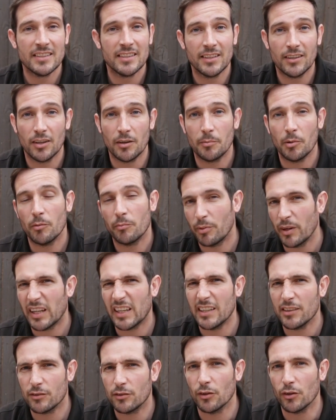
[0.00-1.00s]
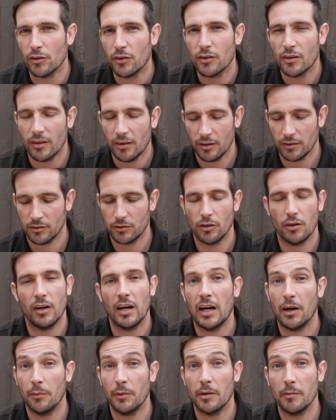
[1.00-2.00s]
you know, but brickies do, you know.
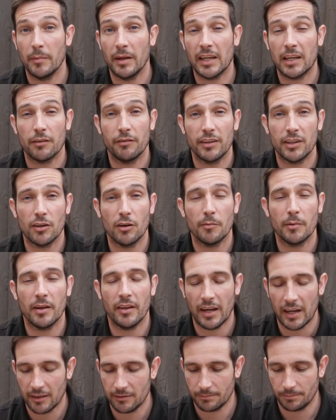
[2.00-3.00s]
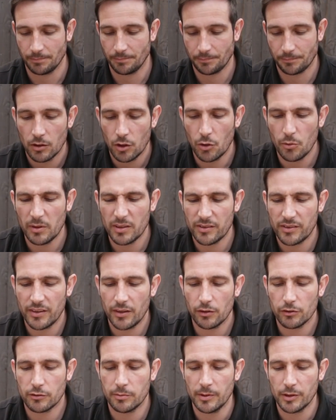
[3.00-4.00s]
So I will make a video about that. Who is the
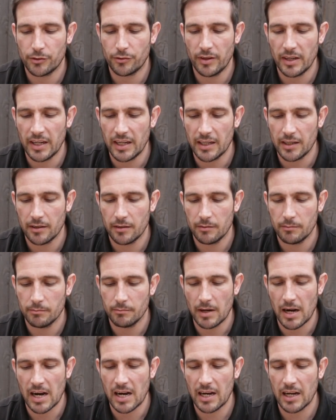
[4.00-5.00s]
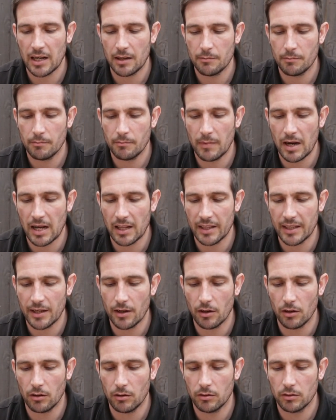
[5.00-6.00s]
ultimate trade?
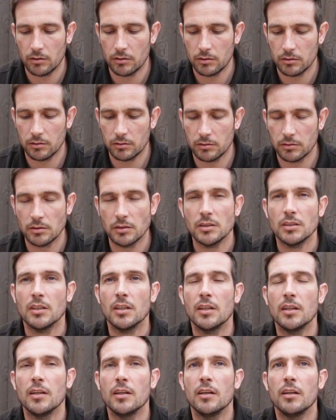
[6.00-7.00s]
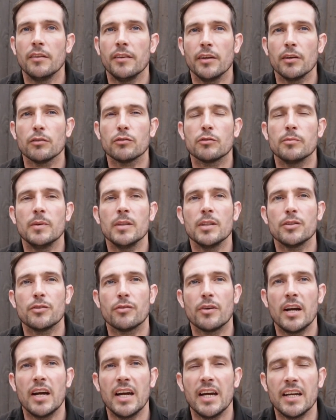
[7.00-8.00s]
Malio. The ultimate
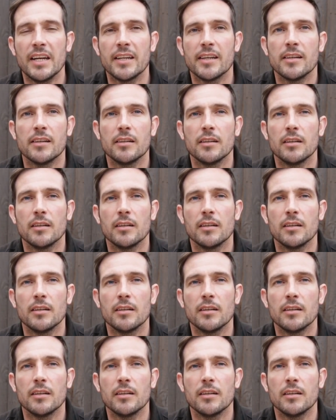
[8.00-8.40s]
trade.